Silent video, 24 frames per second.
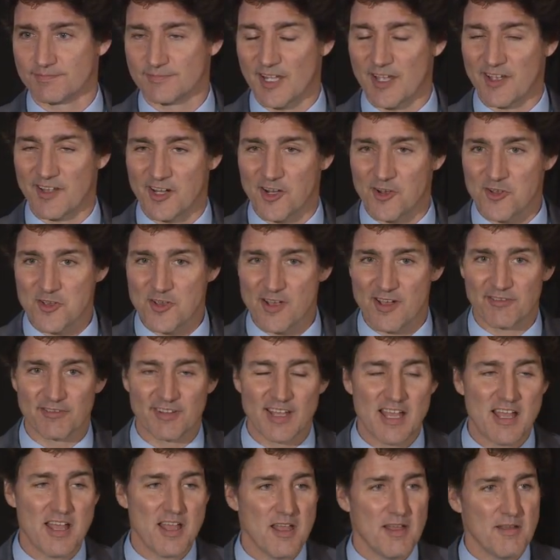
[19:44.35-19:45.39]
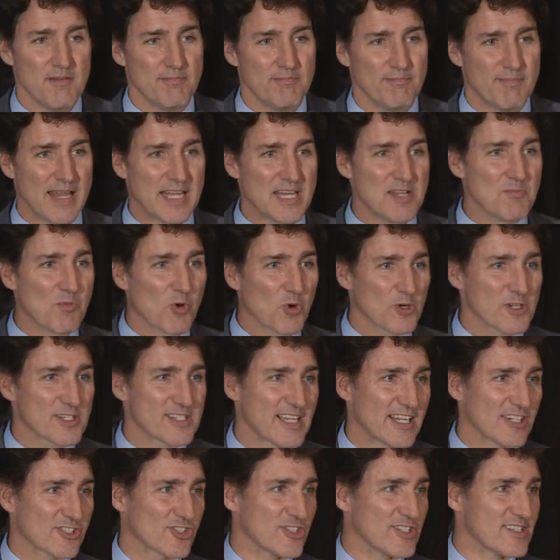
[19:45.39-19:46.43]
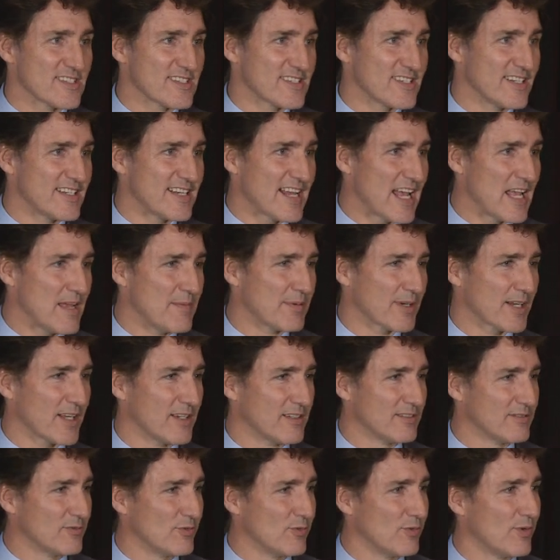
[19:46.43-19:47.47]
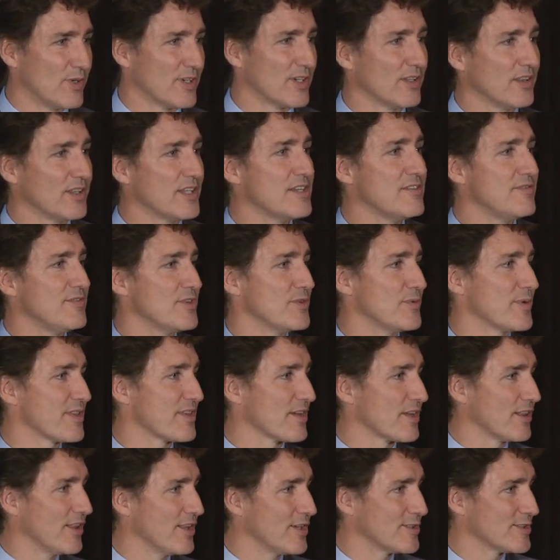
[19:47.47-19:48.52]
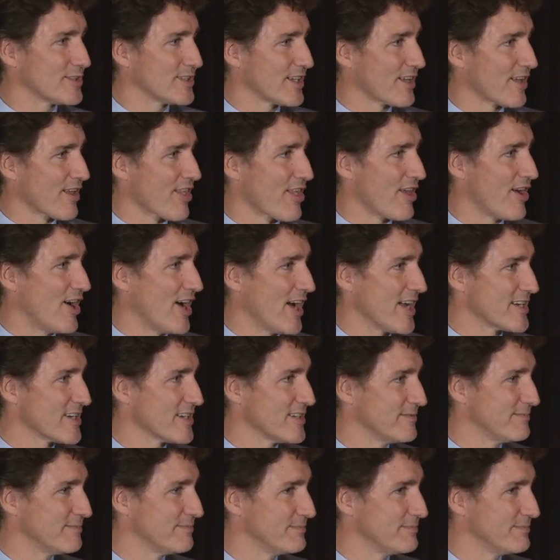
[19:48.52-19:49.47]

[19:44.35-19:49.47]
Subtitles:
I know you have many more sessions today, but I want to leave you with a closing thought.